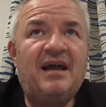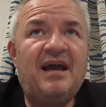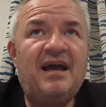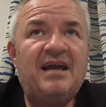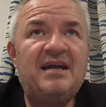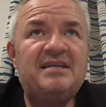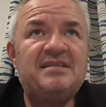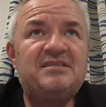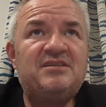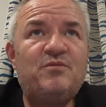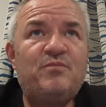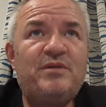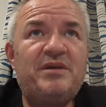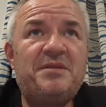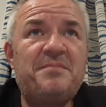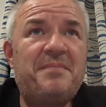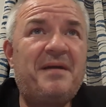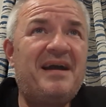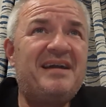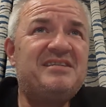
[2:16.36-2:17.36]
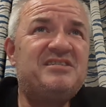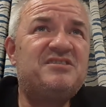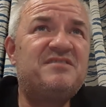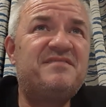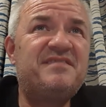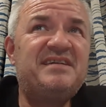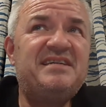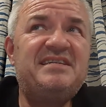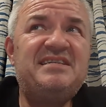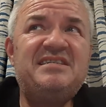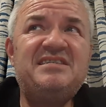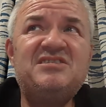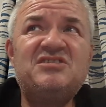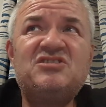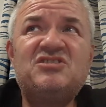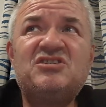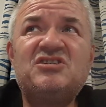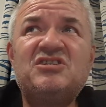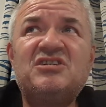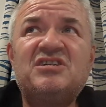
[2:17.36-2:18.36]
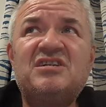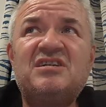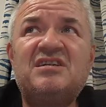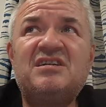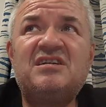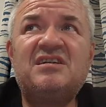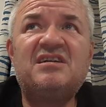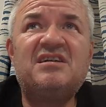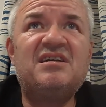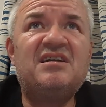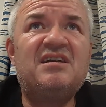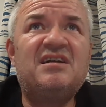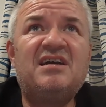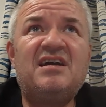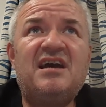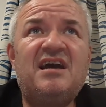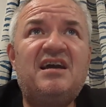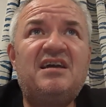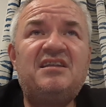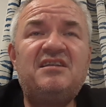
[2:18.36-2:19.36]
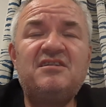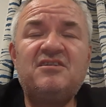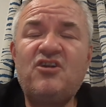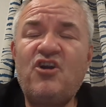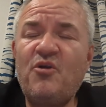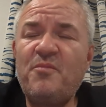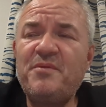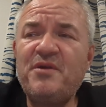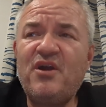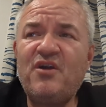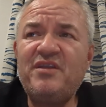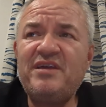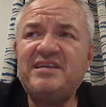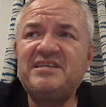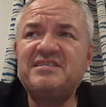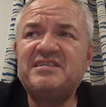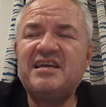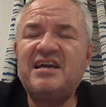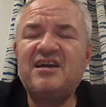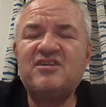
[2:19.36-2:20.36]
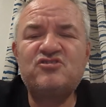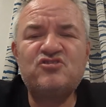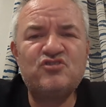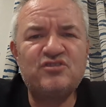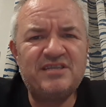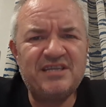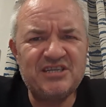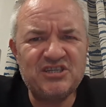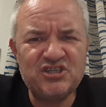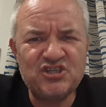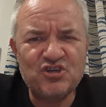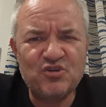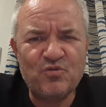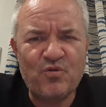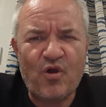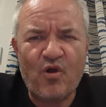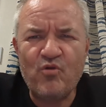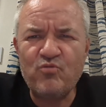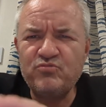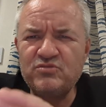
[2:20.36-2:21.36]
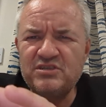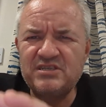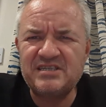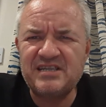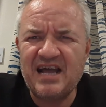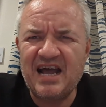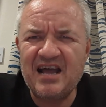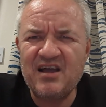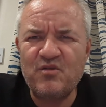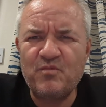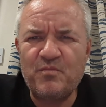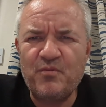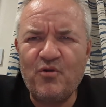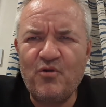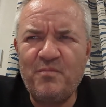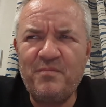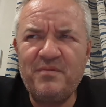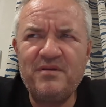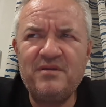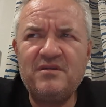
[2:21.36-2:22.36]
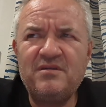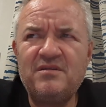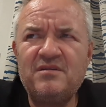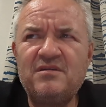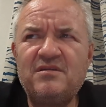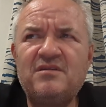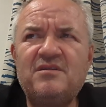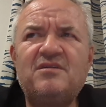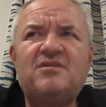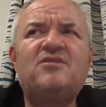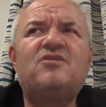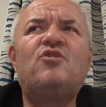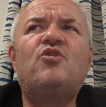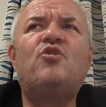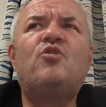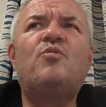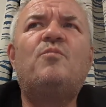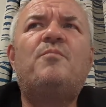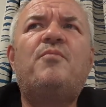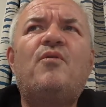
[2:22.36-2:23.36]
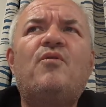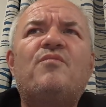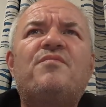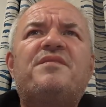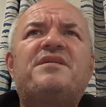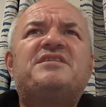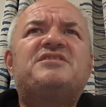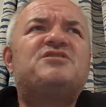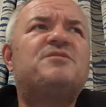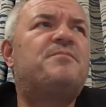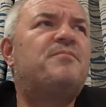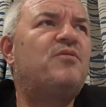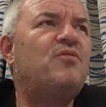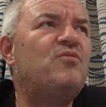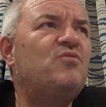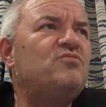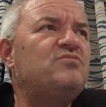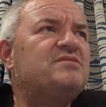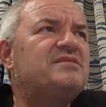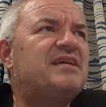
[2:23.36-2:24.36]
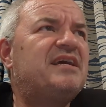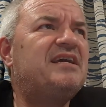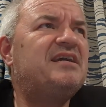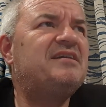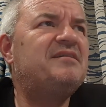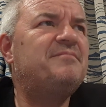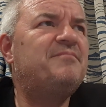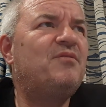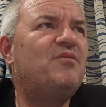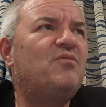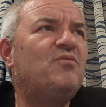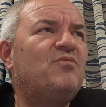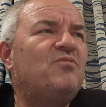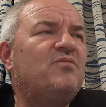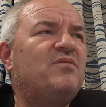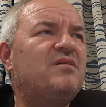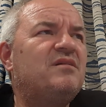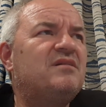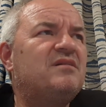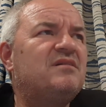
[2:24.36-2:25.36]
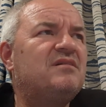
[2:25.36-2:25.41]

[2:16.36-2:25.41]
And we had a pint of each. And I've got to be honest, traditional old style pub. But there's a pool table.